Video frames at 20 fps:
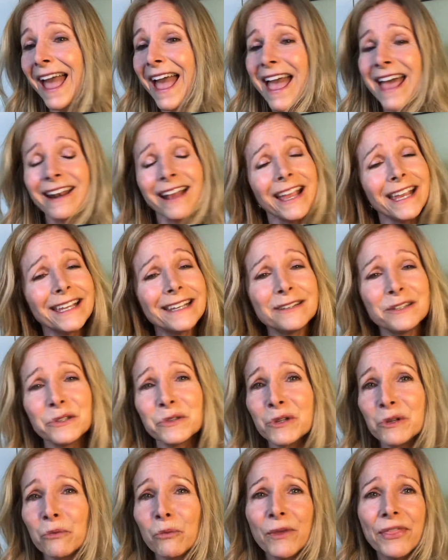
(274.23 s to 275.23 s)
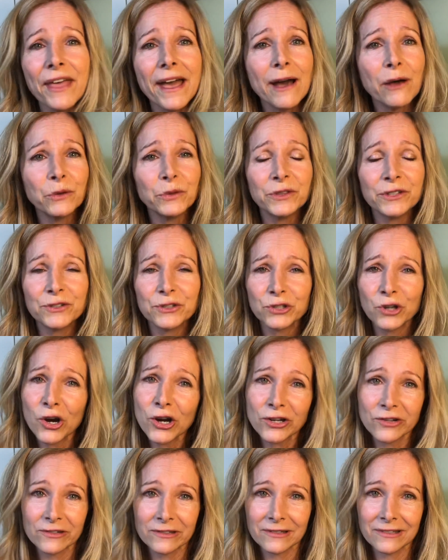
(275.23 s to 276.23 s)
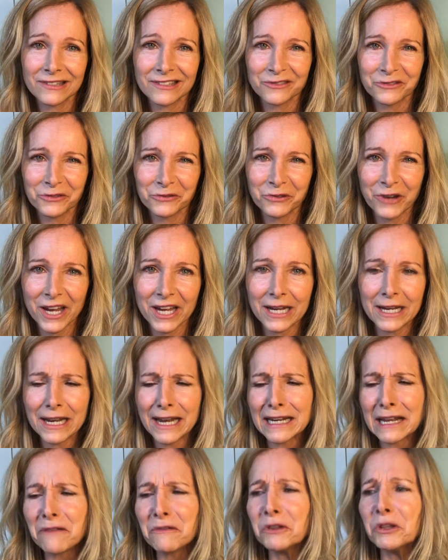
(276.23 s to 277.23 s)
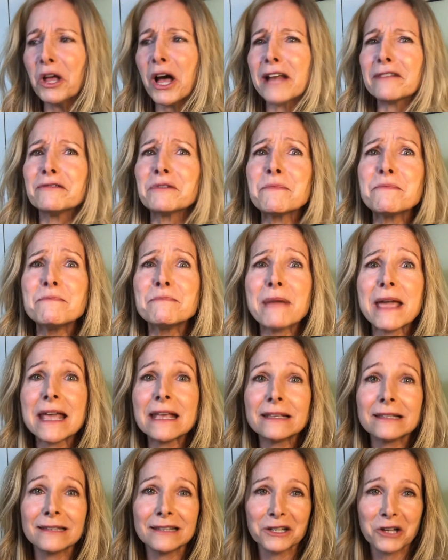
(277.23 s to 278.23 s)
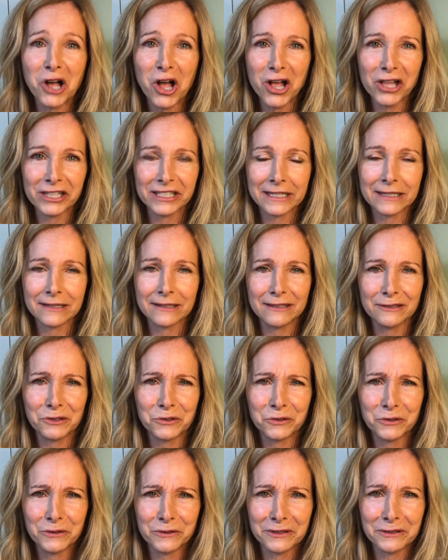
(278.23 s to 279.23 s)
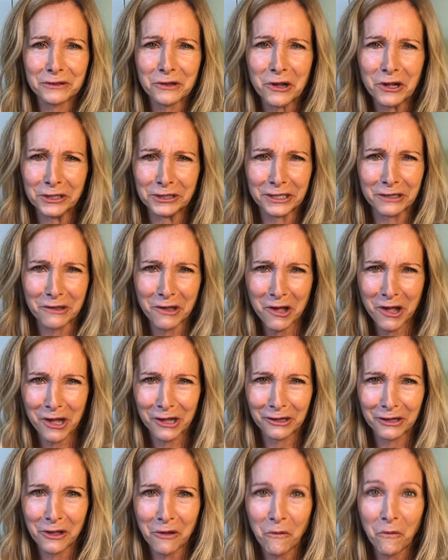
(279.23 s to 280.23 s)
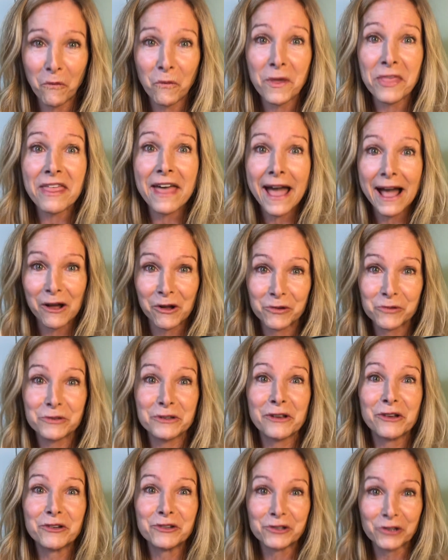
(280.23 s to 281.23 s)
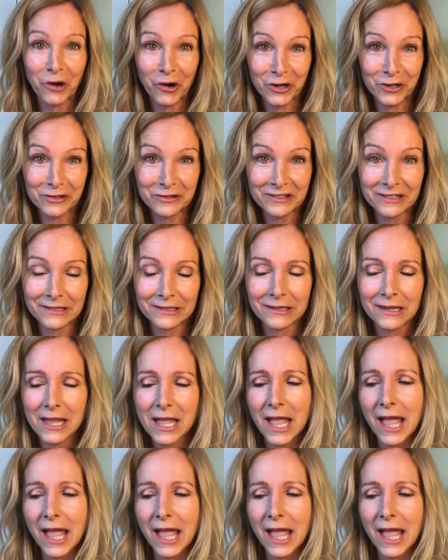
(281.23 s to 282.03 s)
And I can do it without the charts, right? And I have a lot of amazing colleagues who do this all day long without charts.